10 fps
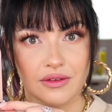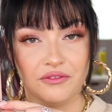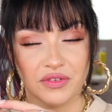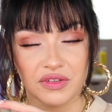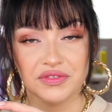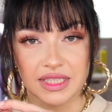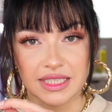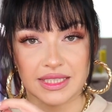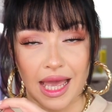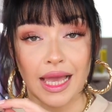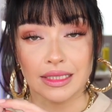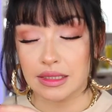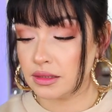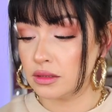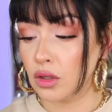50
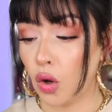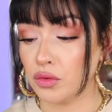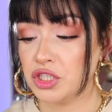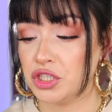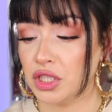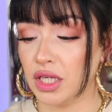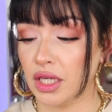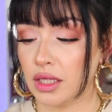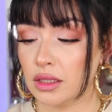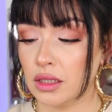cents on Shein,